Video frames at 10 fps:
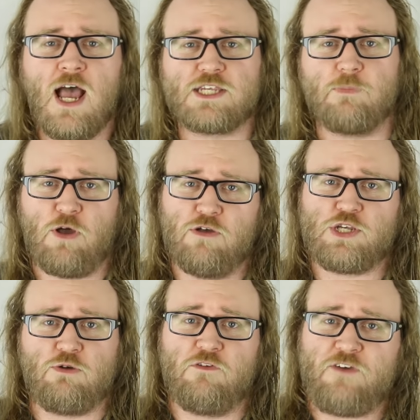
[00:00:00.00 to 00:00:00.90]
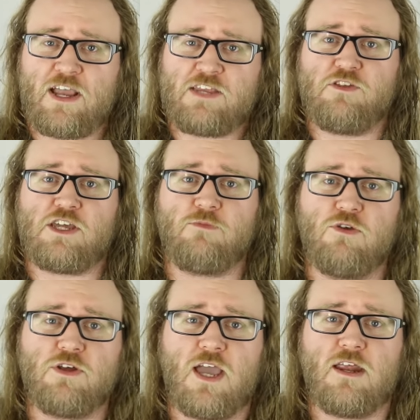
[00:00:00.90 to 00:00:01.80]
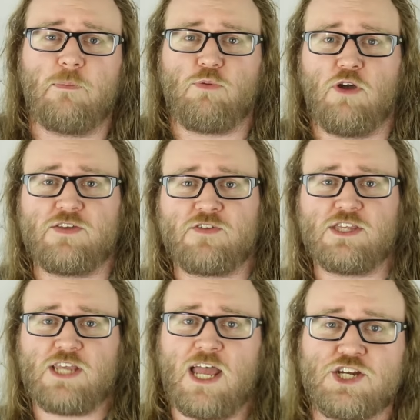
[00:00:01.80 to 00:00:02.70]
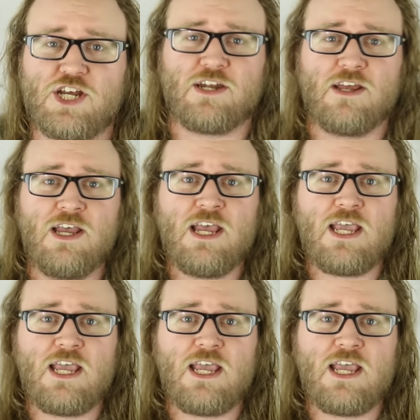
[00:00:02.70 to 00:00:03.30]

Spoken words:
as opposed to effectively communicating a point of contention.